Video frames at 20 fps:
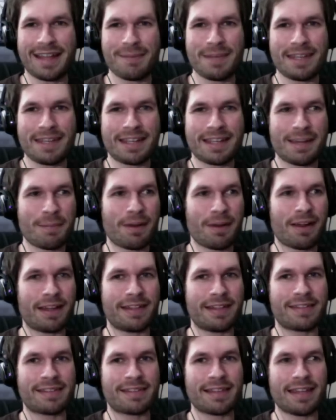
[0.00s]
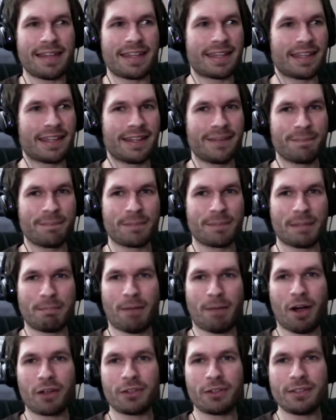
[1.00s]
I mean, come on. It's like
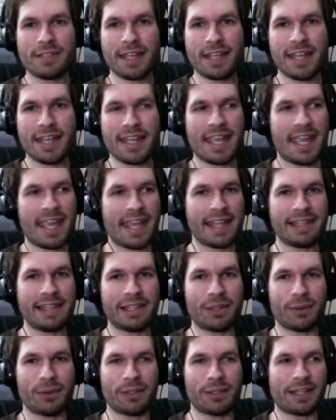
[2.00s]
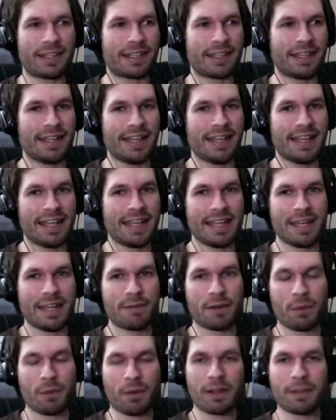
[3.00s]
modern day Halo. Like
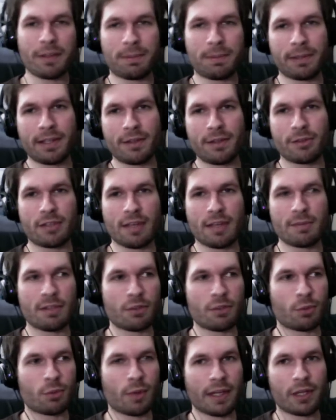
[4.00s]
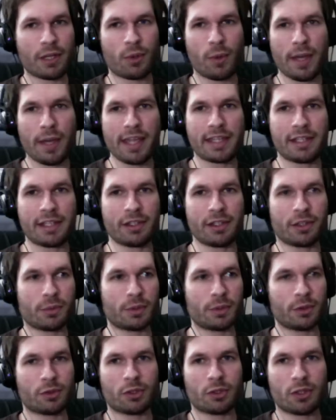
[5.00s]
if I want to play those games, that's why Quake and
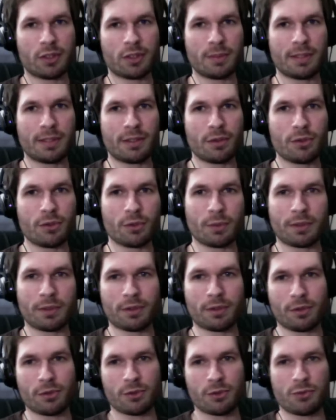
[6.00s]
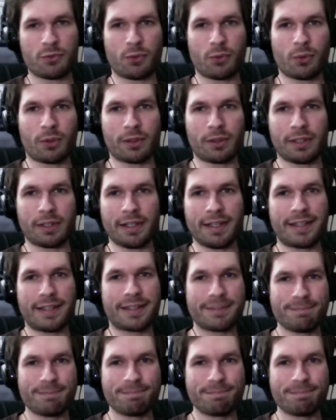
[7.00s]
Unreal Tournament, those are what those are for. Like,